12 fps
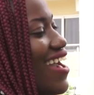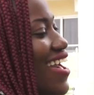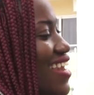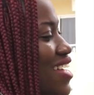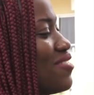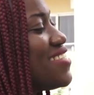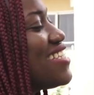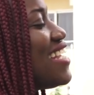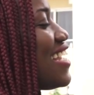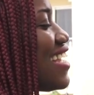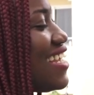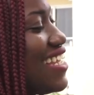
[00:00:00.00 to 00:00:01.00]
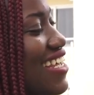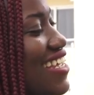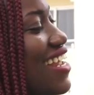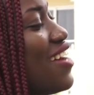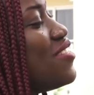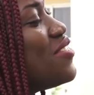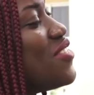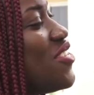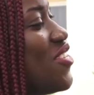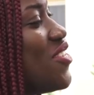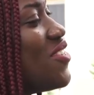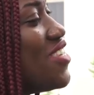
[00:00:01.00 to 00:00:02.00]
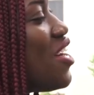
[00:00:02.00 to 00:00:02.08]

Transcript: And I'm singing it out to you.